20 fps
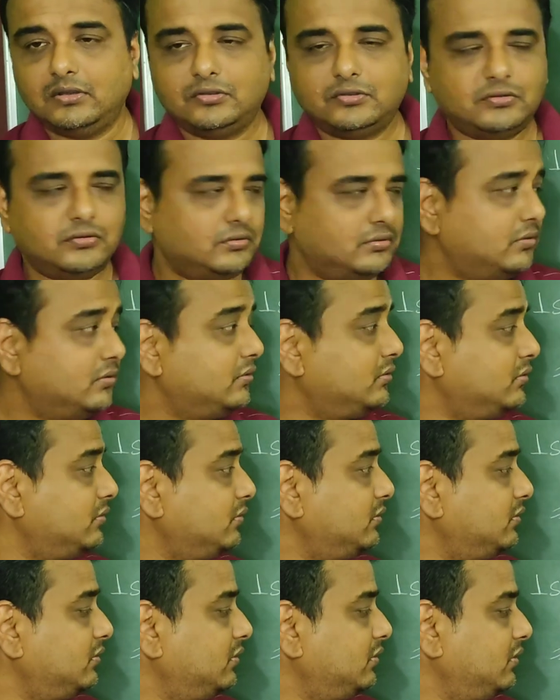so
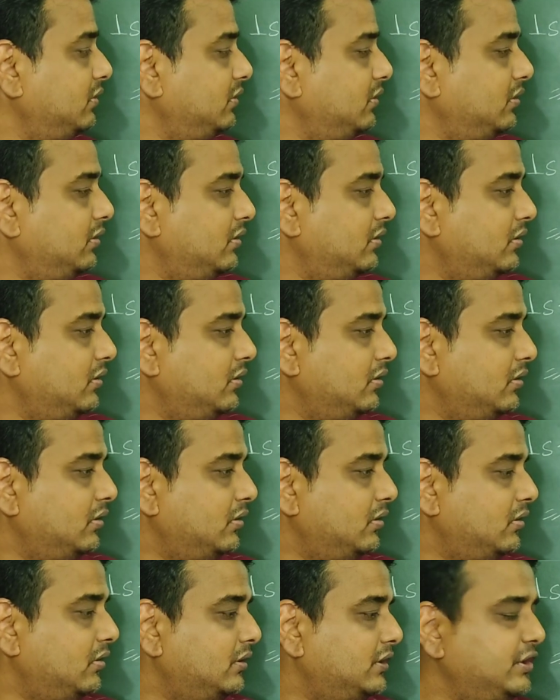
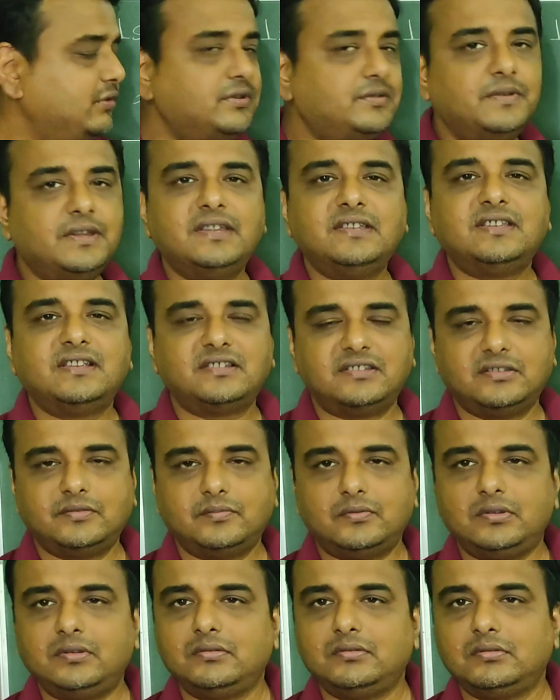he was very
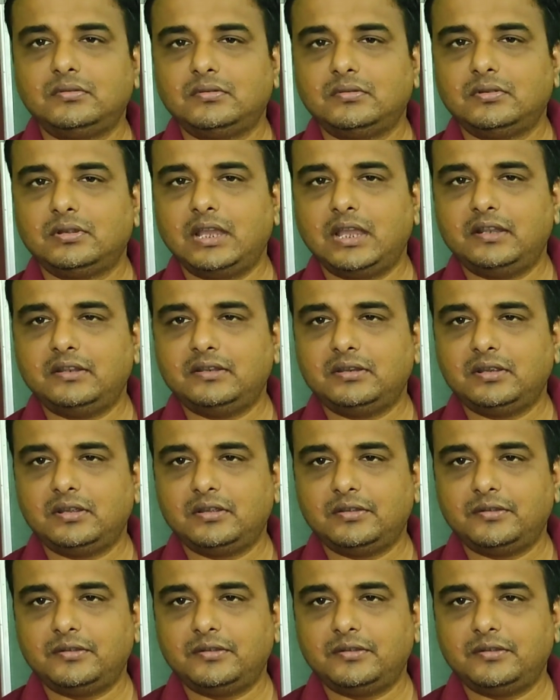successful, and